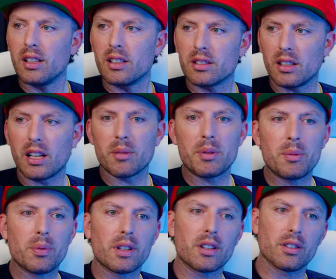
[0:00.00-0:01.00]
There's a lot of
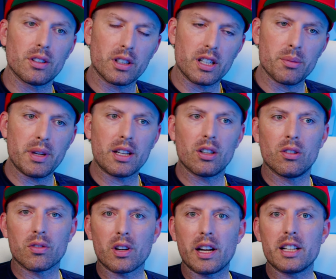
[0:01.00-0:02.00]
people that are looking to make
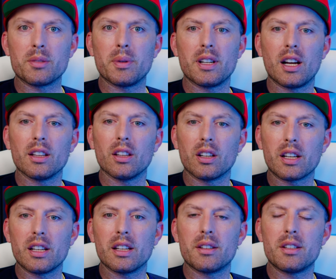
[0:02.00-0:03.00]
overrides, but not
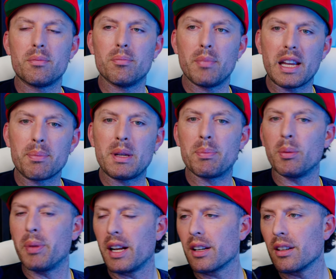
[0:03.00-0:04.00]
looking to make people
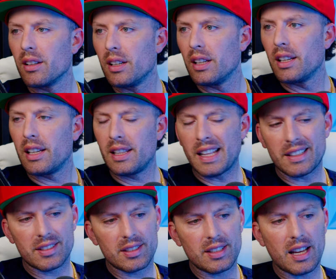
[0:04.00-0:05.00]
better. And
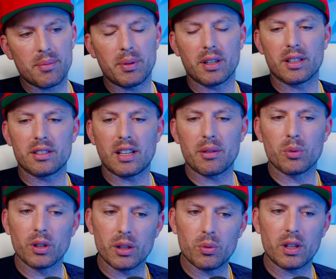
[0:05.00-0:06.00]
that's the sad part, is I
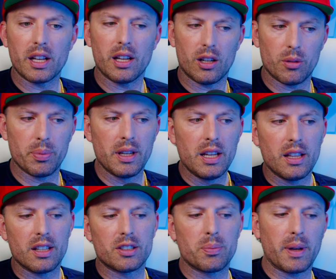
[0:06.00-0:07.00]
really want to help
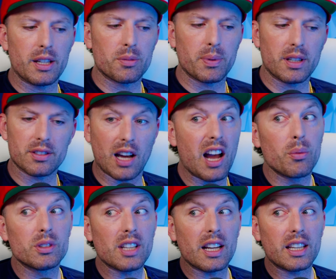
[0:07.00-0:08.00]
this space, because I
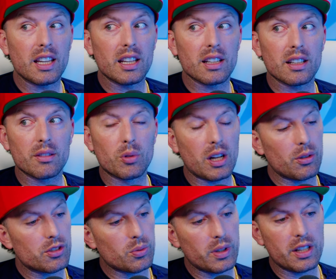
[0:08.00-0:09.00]
was that kid. When I
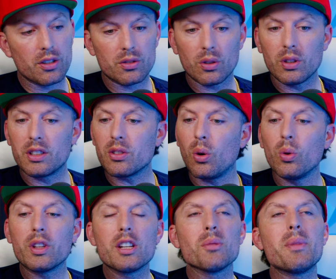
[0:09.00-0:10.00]
was 20 years old, it's
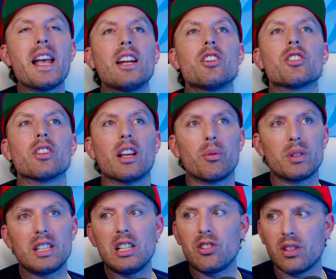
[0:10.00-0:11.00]
only your manager that would
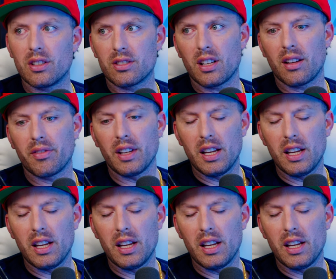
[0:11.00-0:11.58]
teach you this stuff.